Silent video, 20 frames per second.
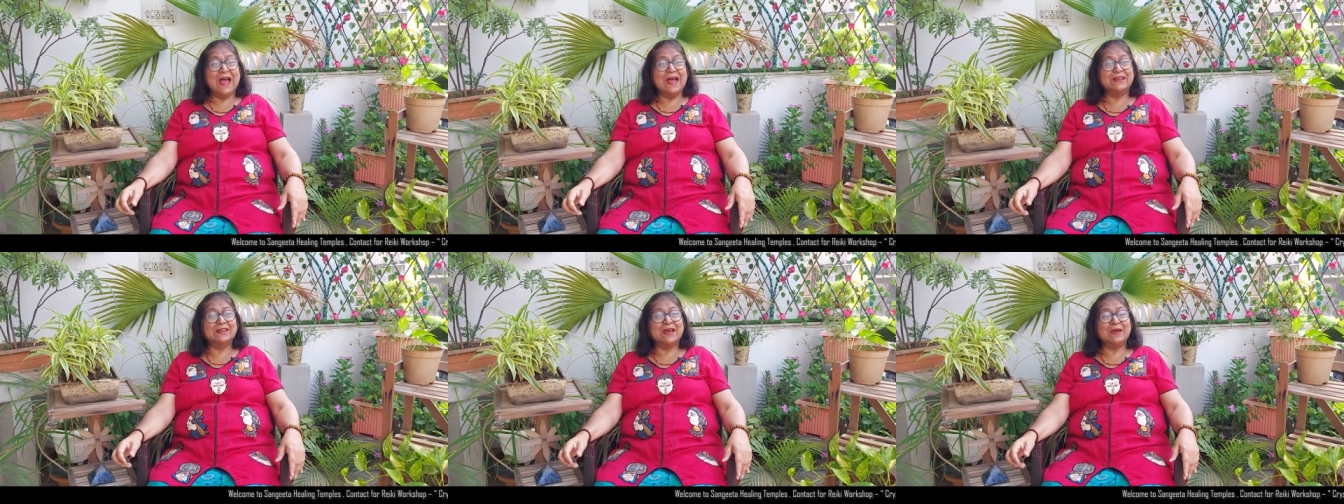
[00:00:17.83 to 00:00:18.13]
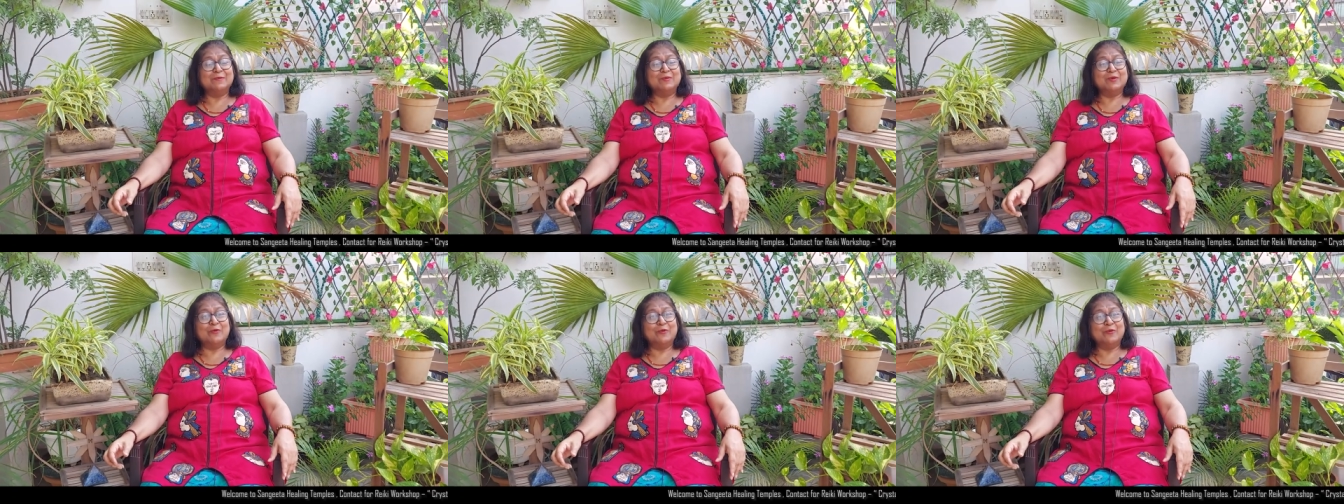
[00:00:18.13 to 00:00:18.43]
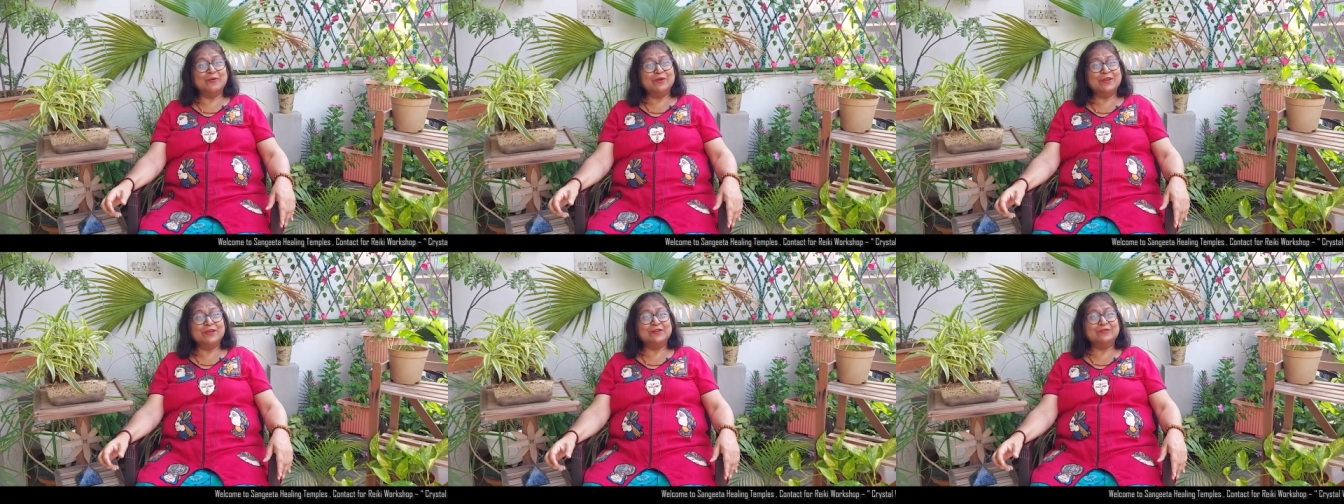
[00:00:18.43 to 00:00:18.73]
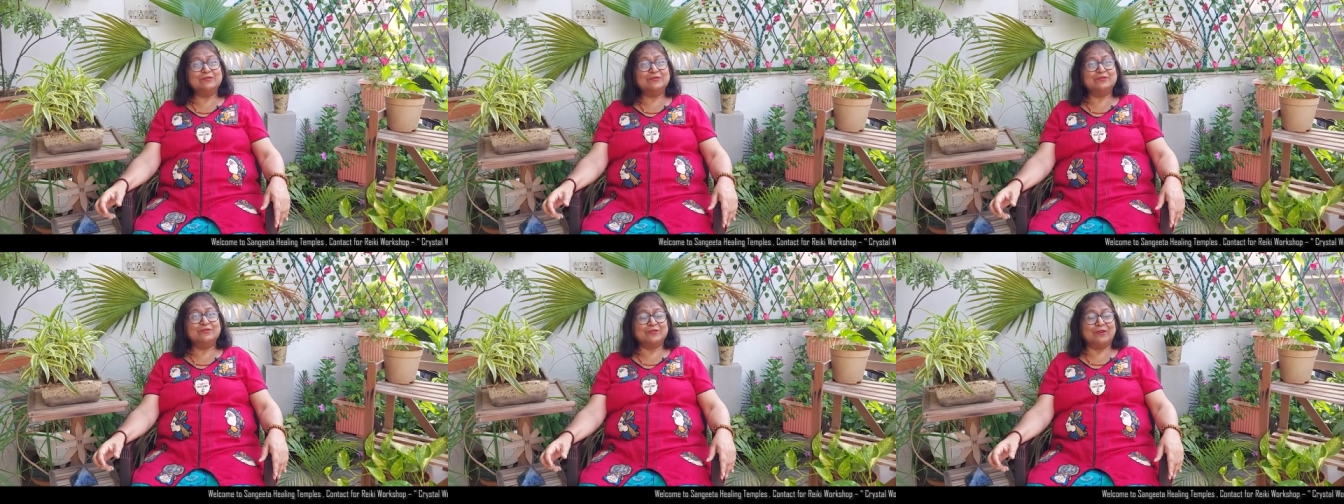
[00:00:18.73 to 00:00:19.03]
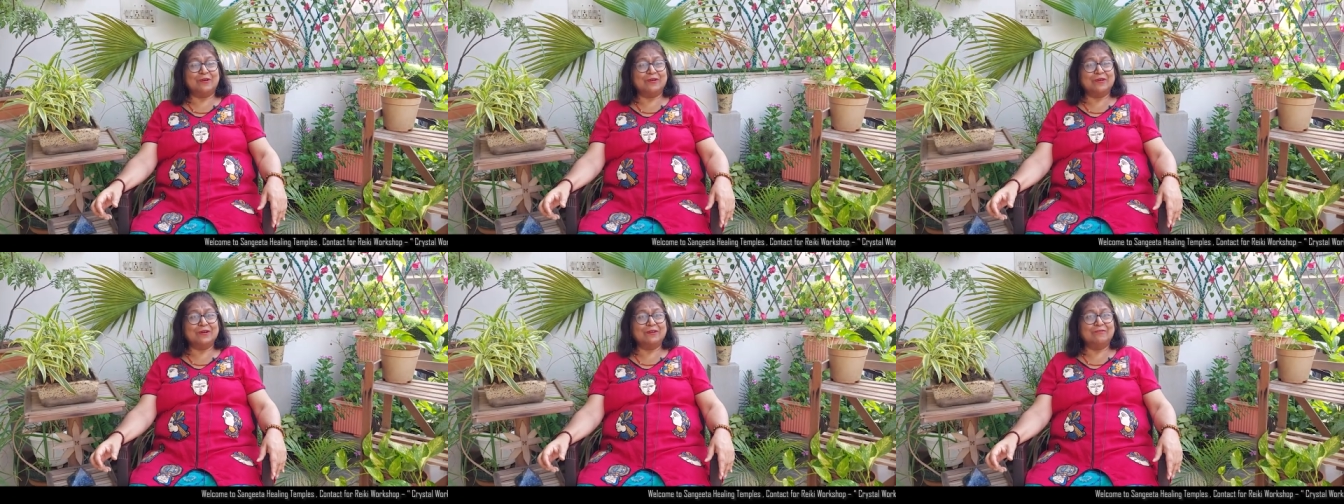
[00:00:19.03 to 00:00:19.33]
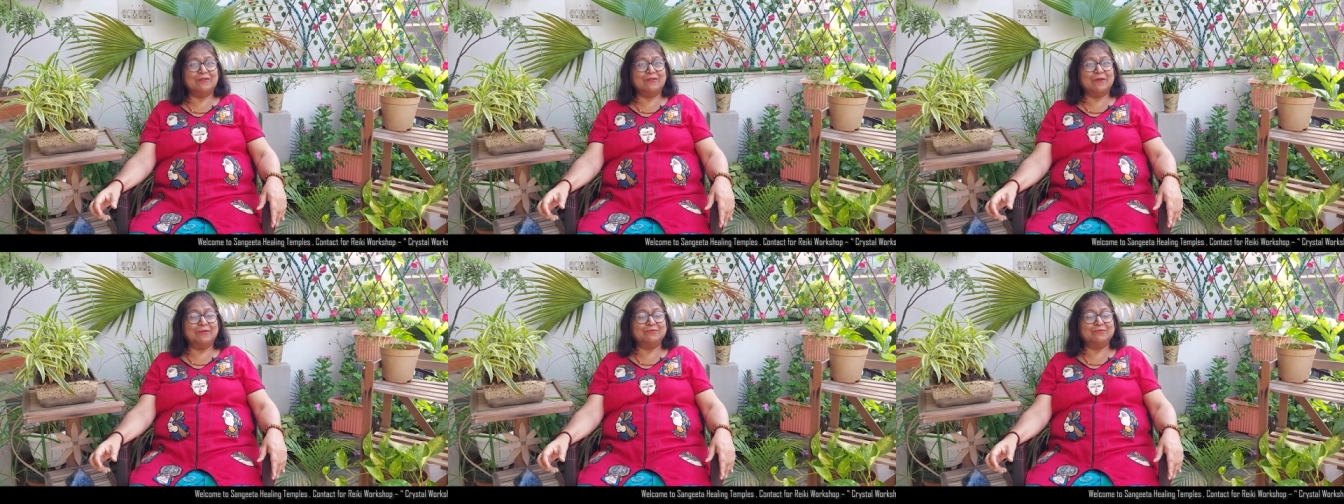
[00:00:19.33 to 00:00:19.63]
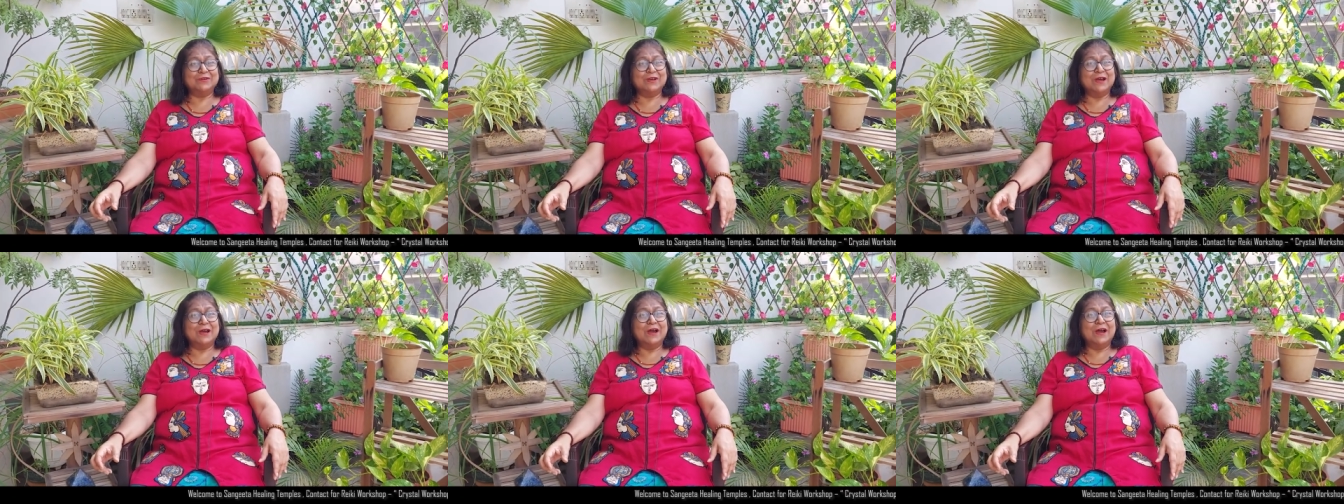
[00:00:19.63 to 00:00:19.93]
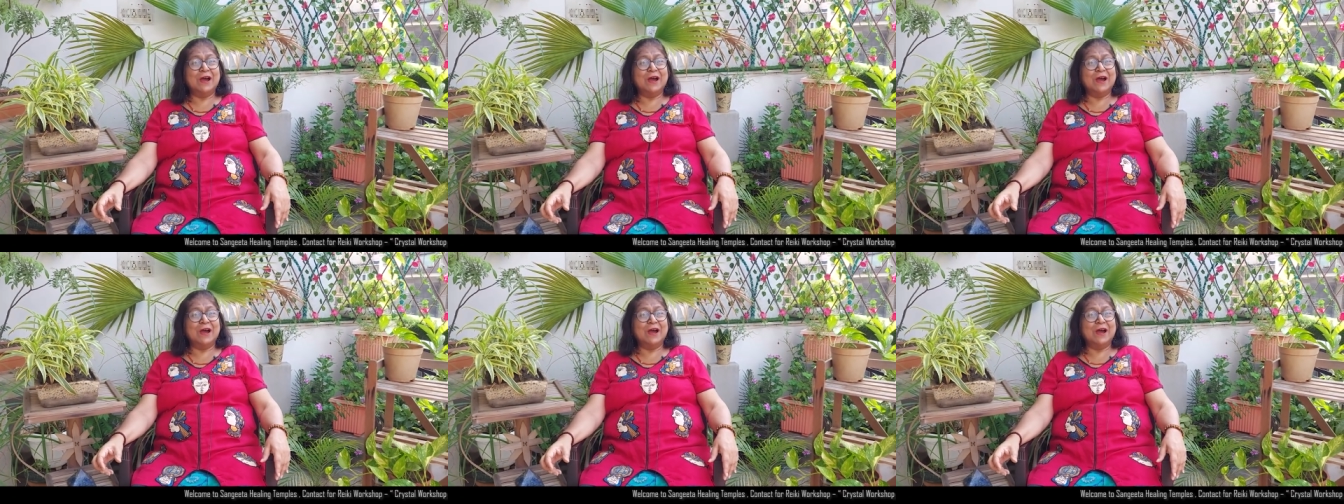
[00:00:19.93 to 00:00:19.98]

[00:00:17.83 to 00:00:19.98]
And I'm going to talk about